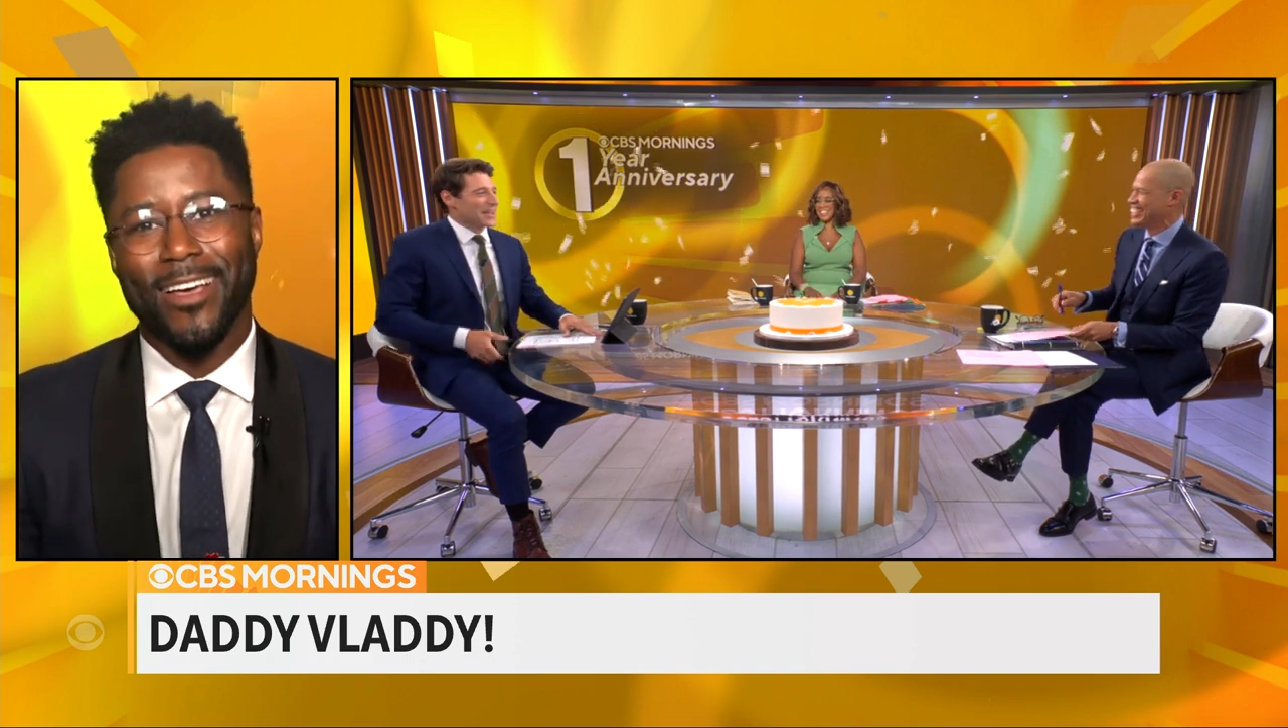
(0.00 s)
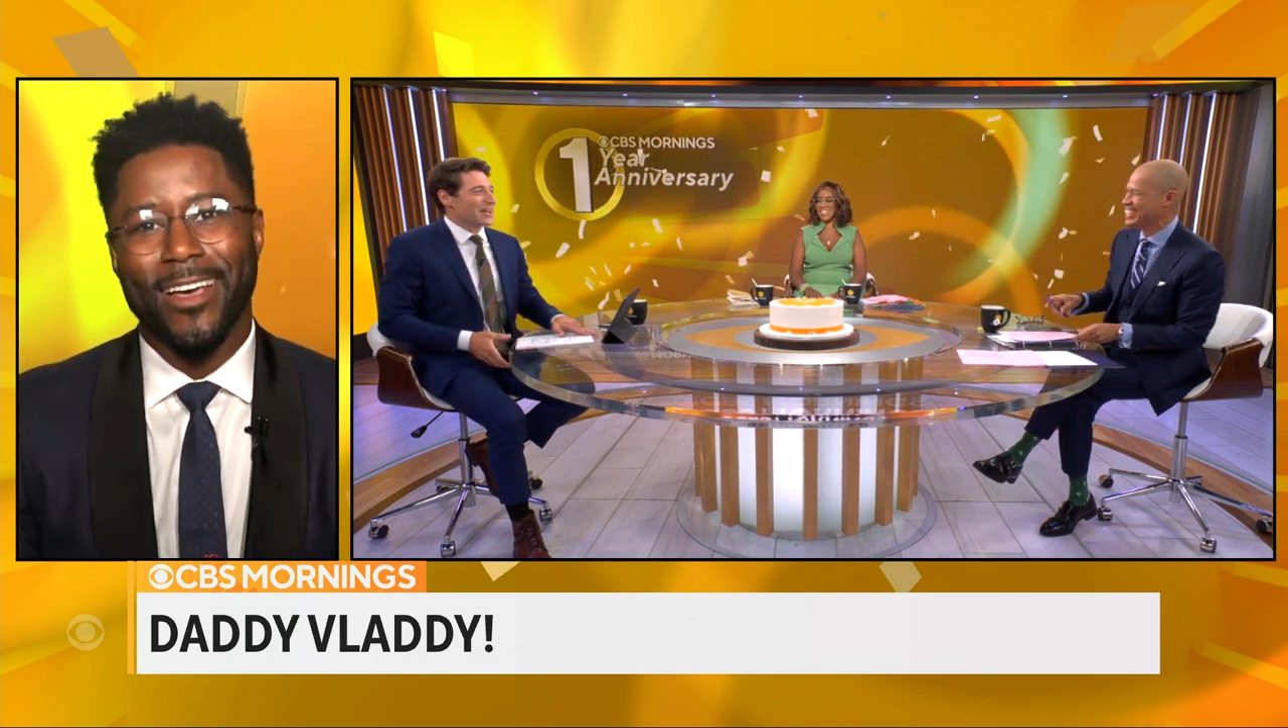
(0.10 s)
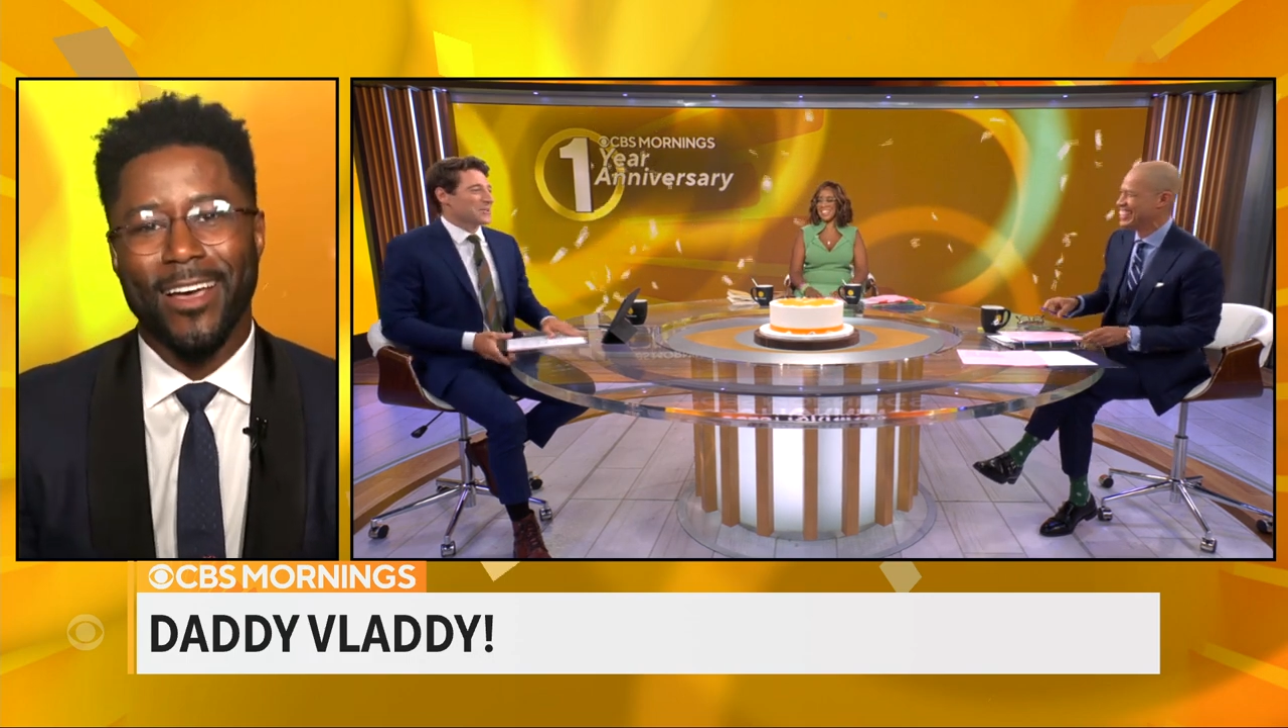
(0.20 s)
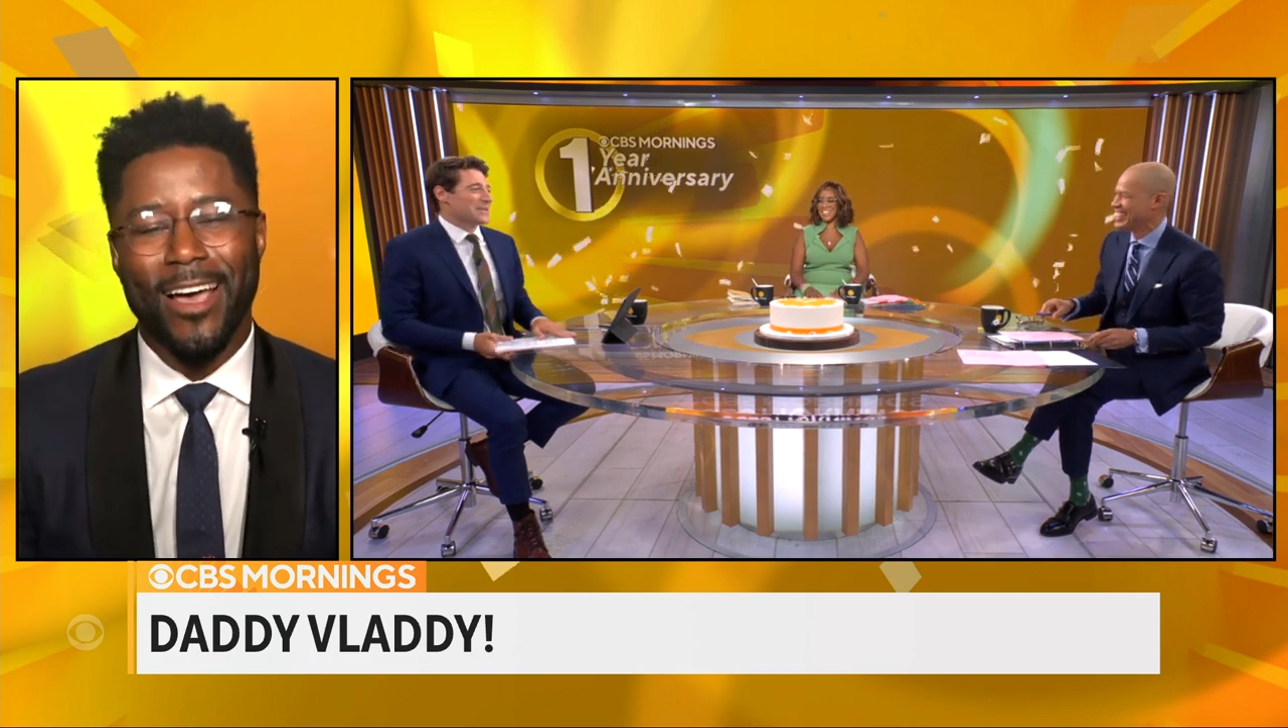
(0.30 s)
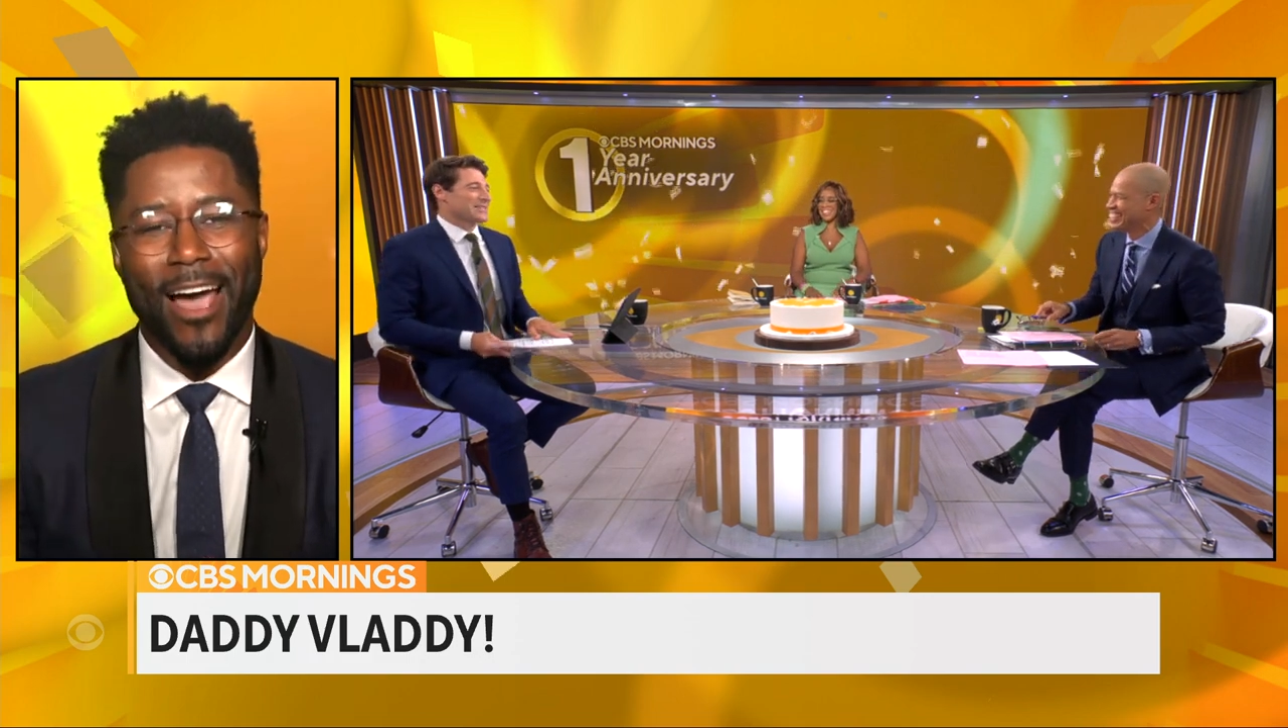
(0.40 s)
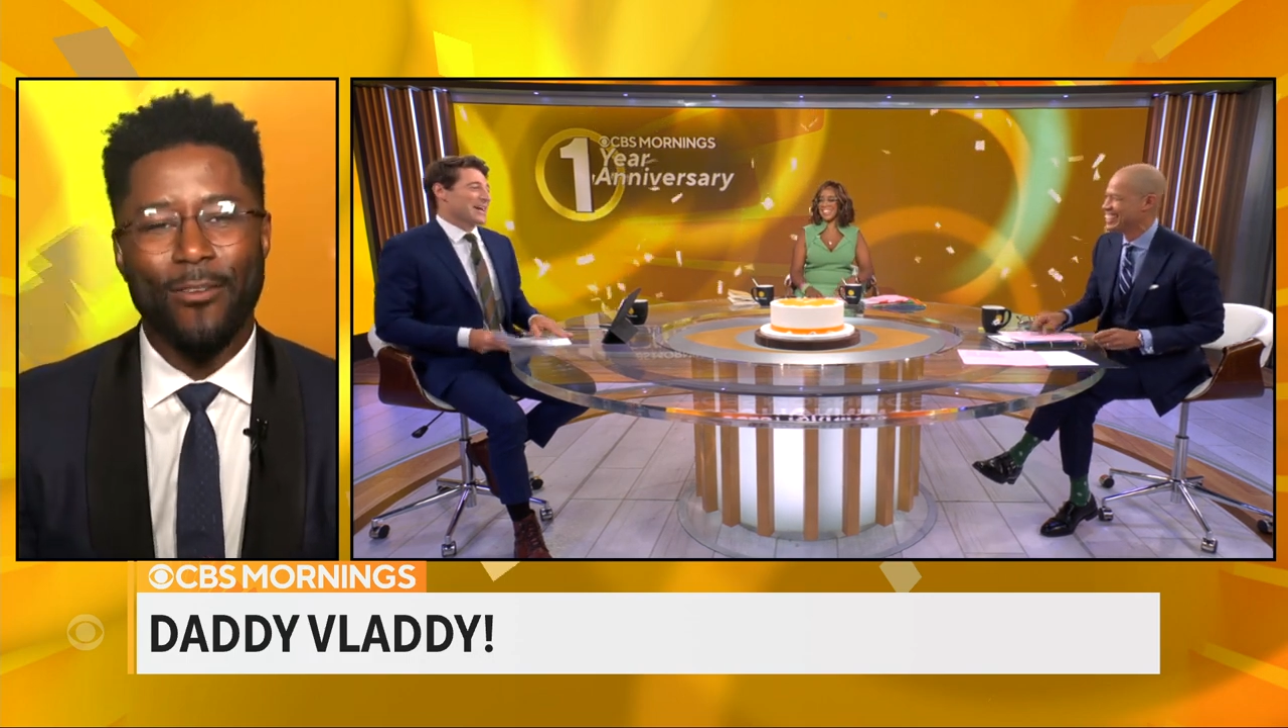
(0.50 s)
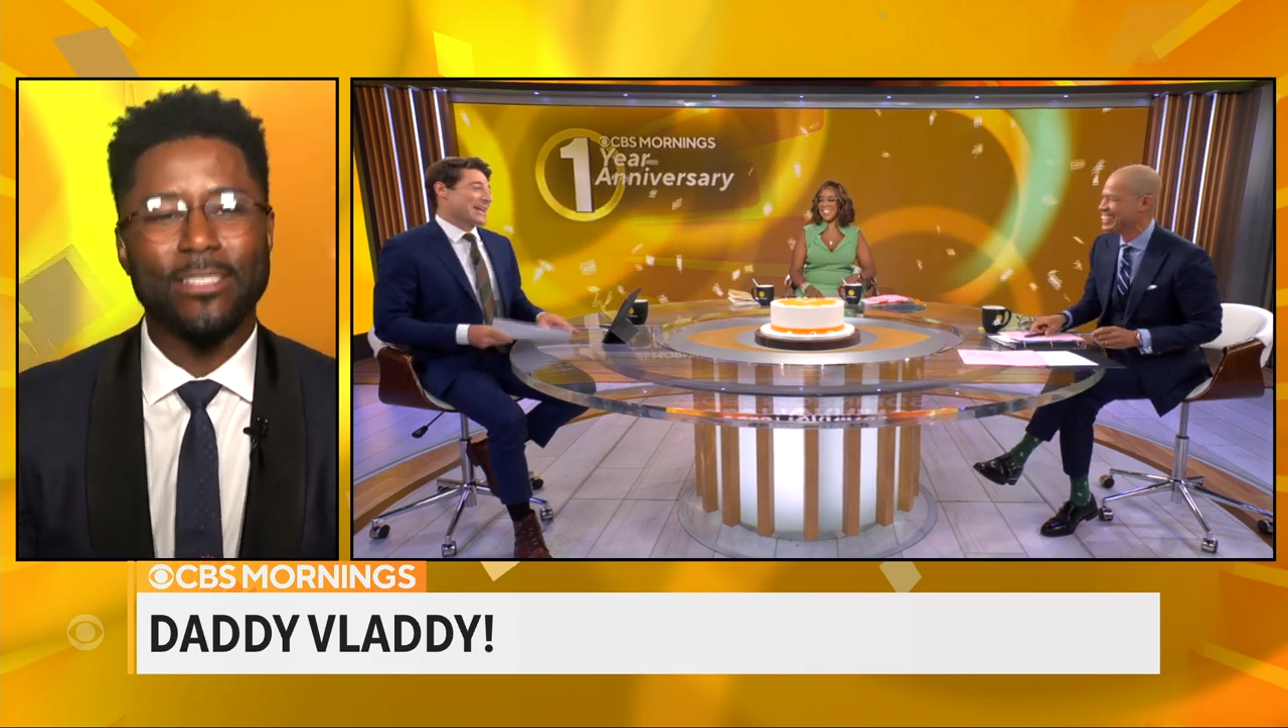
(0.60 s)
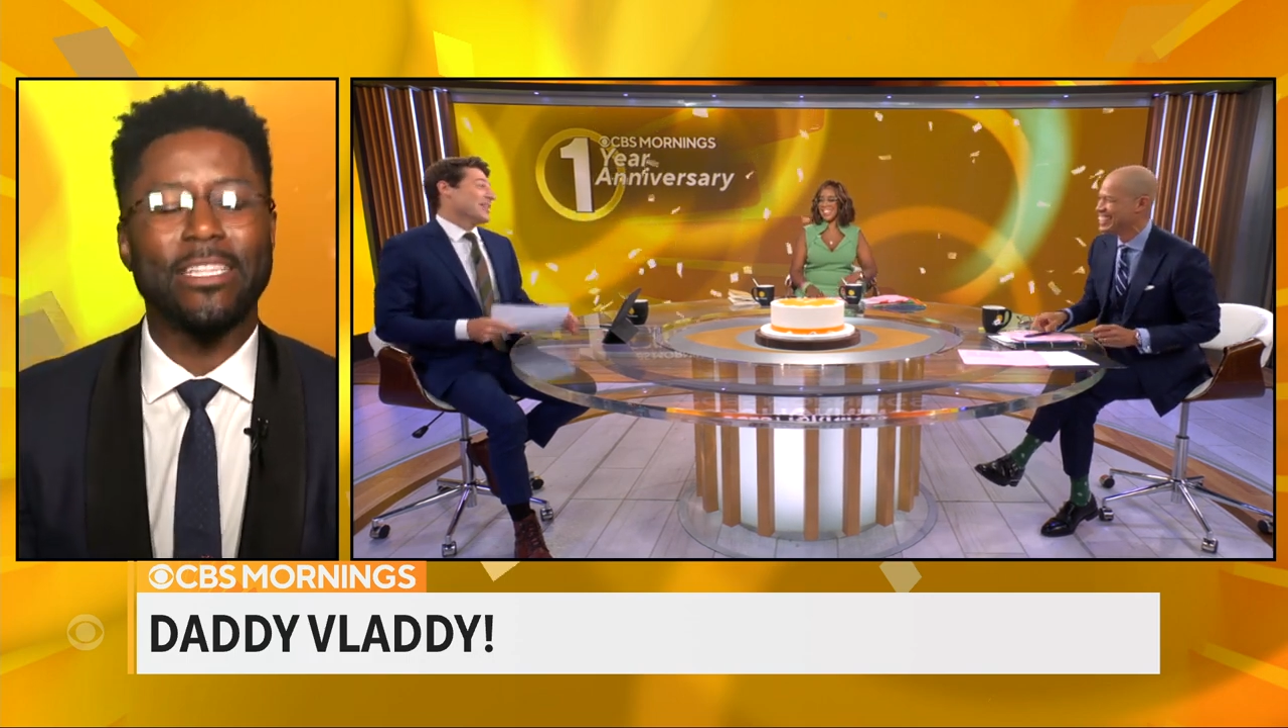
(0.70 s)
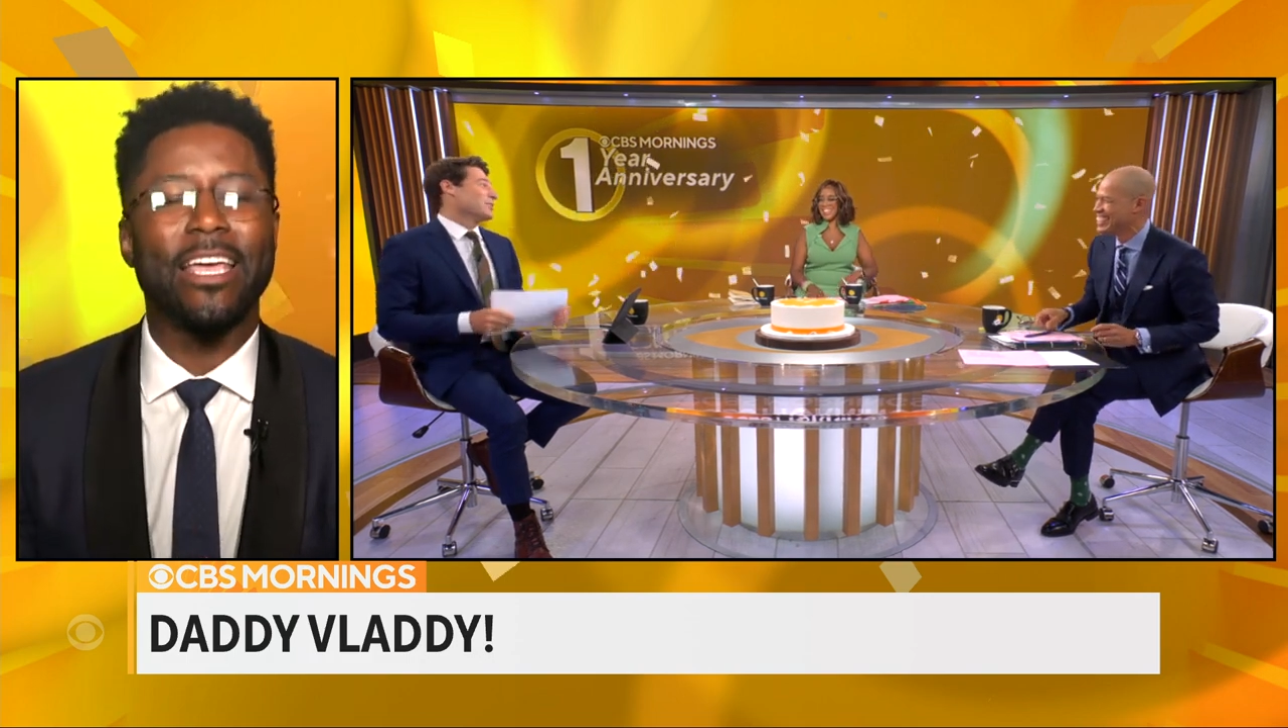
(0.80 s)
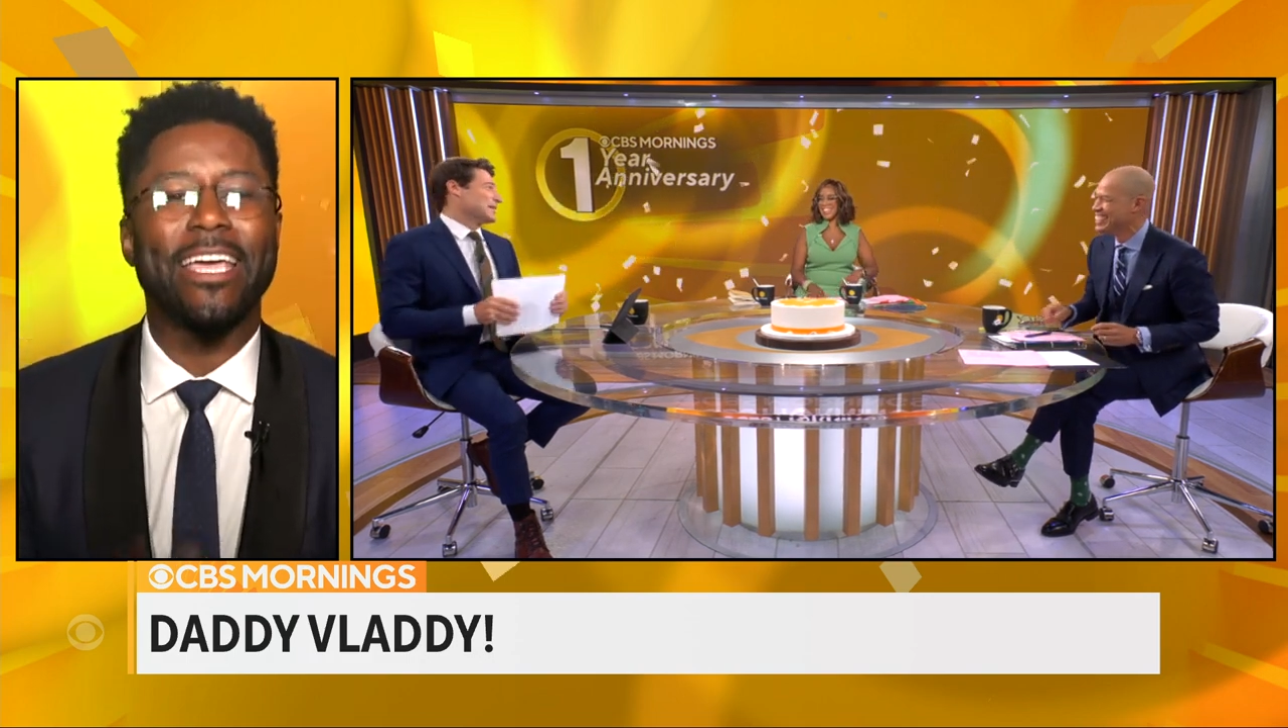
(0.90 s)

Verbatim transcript: Eloise I was thinking